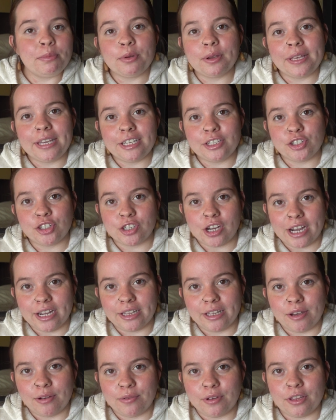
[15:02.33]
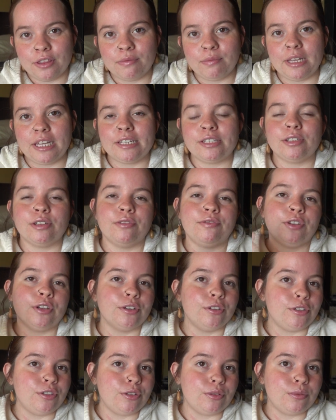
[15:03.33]
bringing Shiloh with me. So if
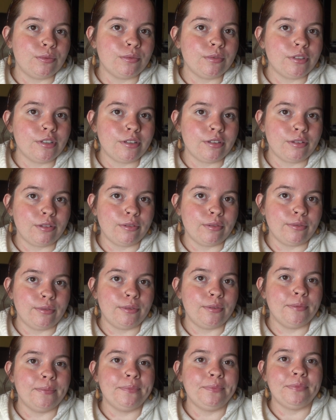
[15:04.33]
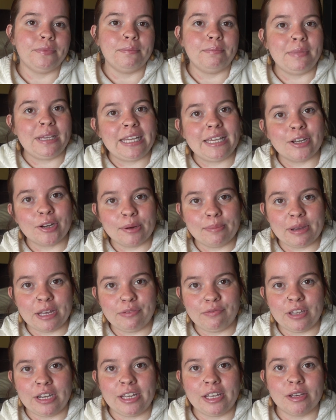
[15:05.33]
you're new to me or my
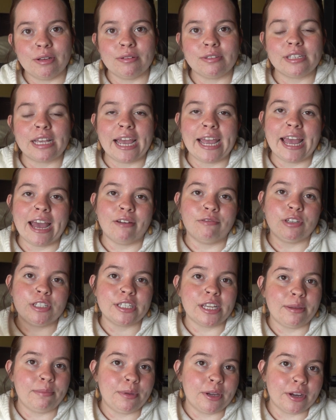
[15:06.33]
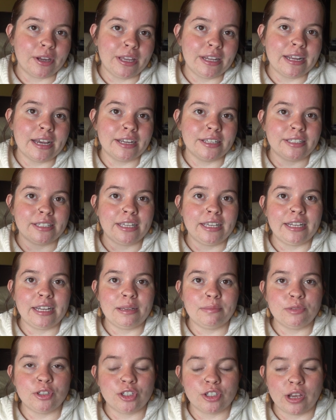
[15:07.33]
videos, I have a Siberian Husky
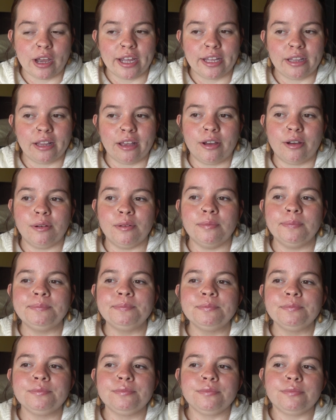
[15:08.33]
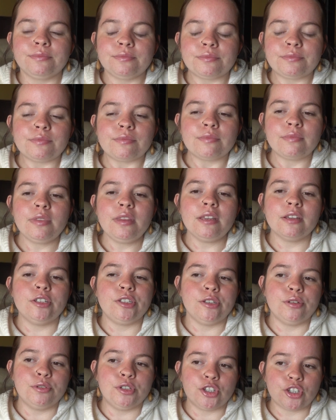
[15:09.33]
named Shiloh.
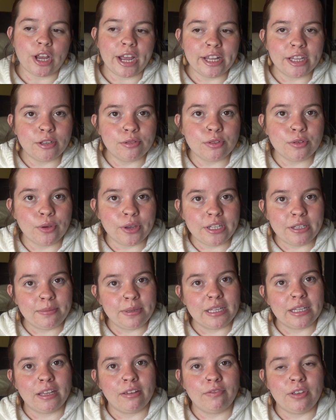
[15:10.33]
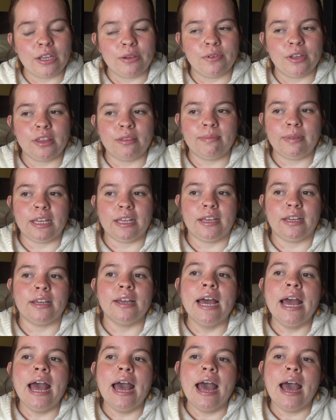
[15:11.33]
So Shiloh's going to be living with me.
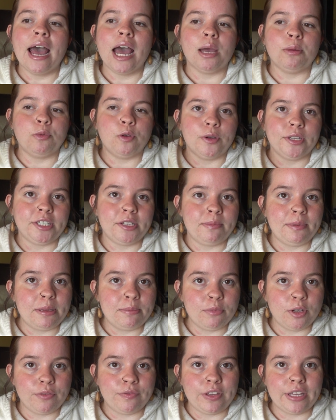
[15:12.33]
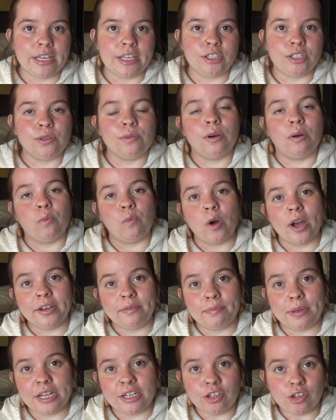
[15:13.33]
I'm going to be moving into a
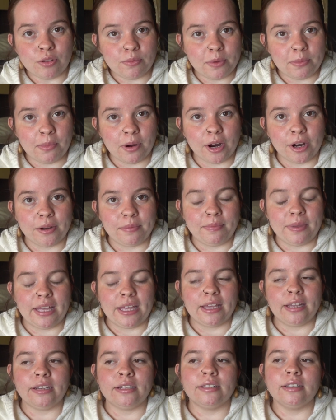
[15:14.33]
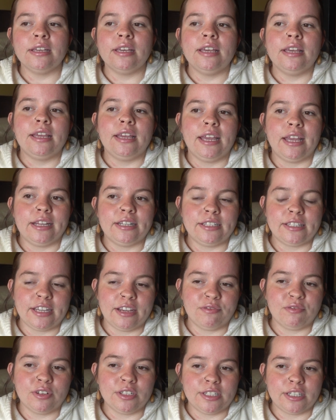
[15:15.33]
1-bedroom apartment in
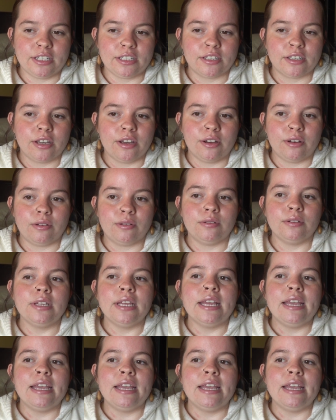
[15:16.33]
San Francisco.